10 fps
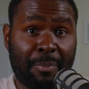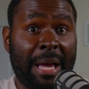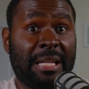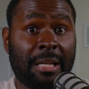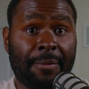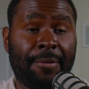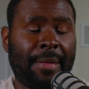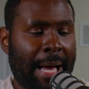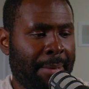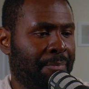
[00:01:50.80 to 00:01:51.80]
Based off of
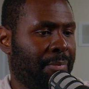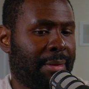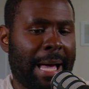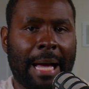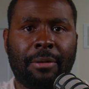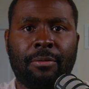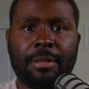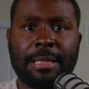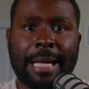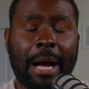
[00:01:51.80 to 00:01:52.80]
that
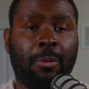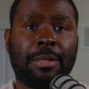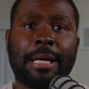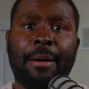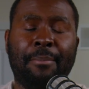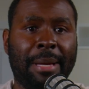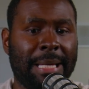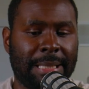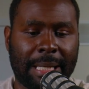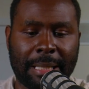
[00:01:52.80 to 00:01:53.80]
sounds
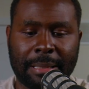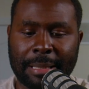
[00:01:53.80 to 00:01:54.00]
amazing.